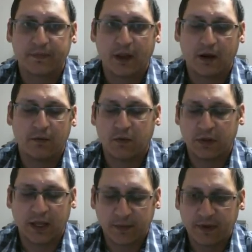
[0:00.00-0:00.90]
or would
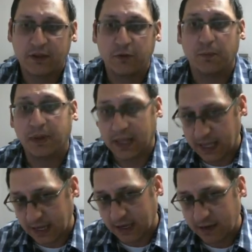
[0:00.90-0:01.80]
like me to
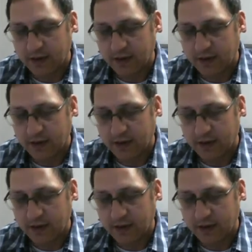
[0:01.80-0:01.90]
play,